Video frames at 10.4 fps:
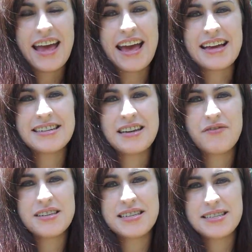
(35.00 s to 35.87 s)
And
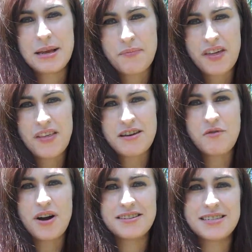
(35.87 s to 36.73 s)
if this is something that
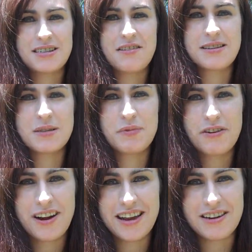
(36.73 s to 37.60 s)
you want to start
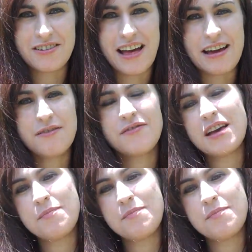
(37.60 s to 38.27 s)
exploring in your life,